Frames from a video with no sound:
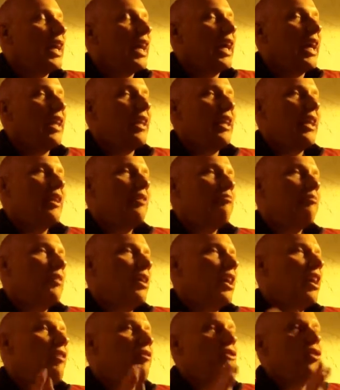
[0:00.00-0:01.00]
And then
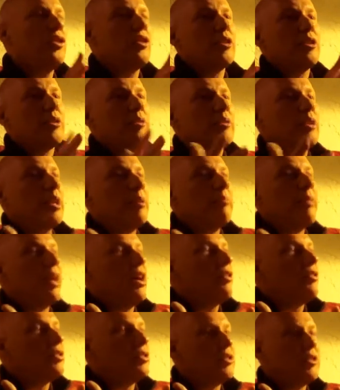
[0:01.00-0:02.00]
after
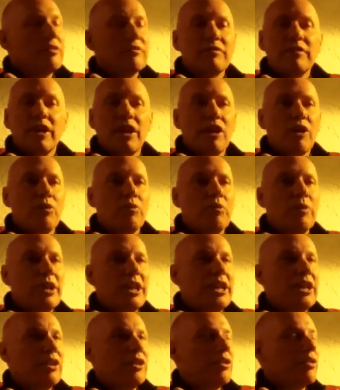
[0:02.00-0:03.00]
about a
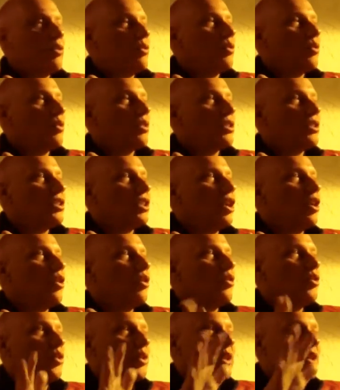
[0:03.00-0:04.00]
week or so,
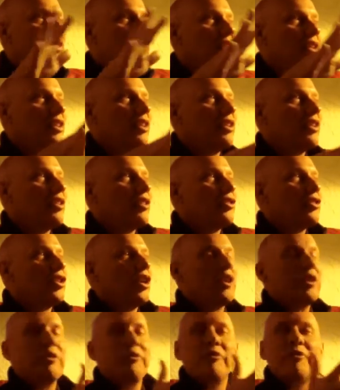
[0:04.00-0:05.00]
you could
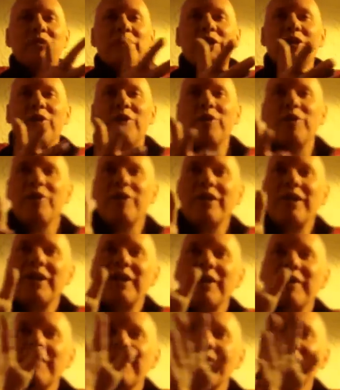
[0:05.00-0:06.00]
start to feel
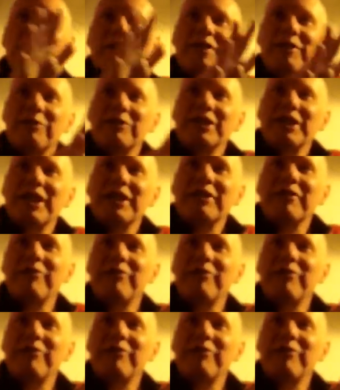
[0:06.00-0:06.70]
uh, there was like a